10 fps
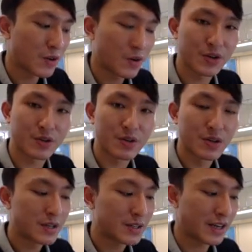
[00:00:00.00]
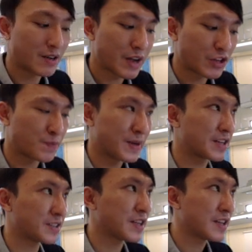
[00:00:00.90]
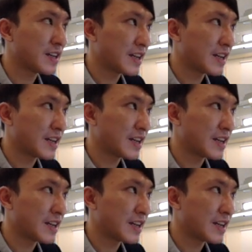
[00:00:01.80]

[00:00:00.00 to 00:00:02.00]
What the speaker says: oil can arrange. Because